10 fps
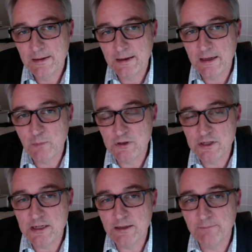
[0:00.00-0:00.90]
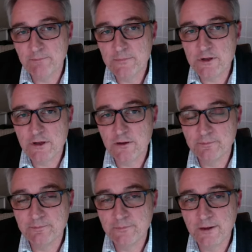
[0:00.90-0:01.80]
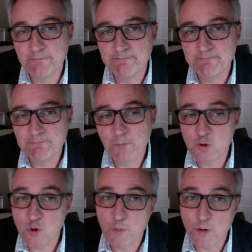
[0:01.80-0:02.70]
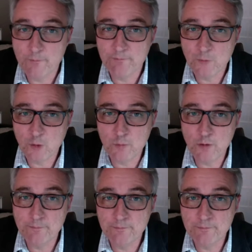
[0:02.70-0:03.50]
in particular. So, yeah, a good point. Good point.